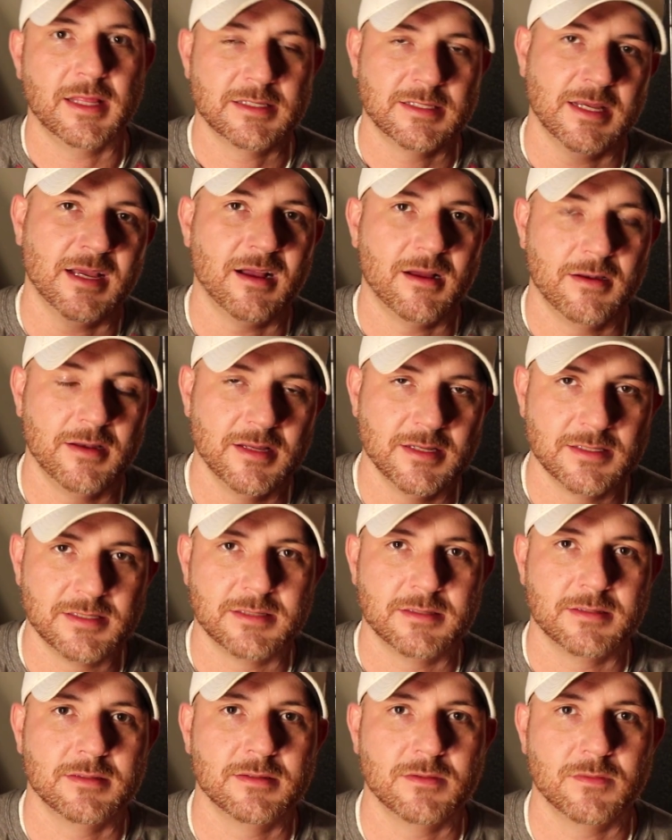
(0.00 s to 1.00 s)
that's how it
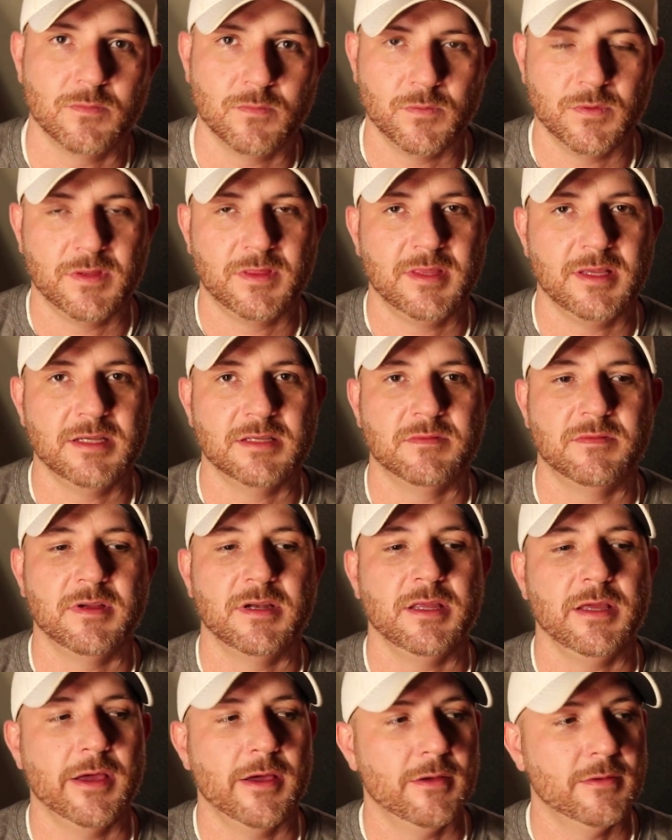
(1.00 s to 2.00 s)
is with these
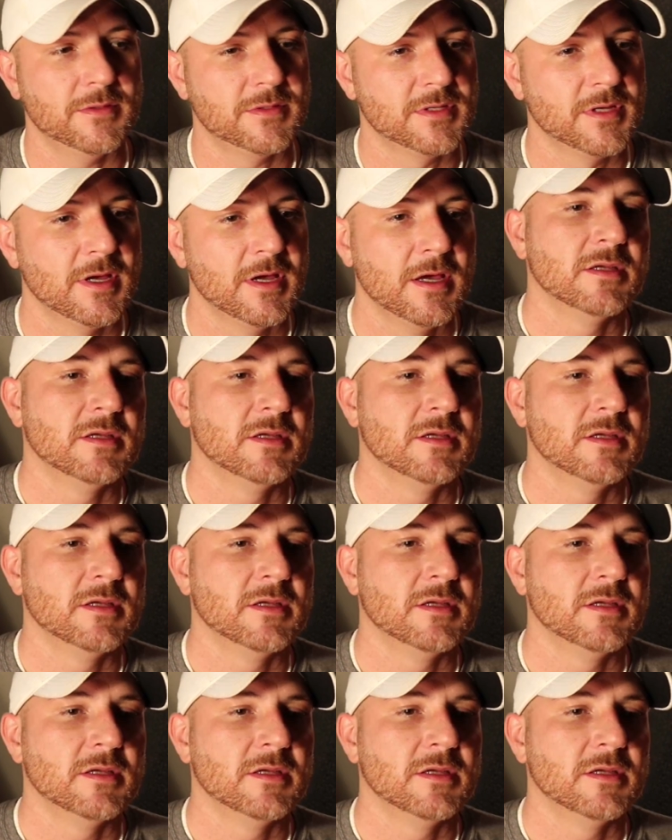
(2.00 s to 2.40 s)
videos.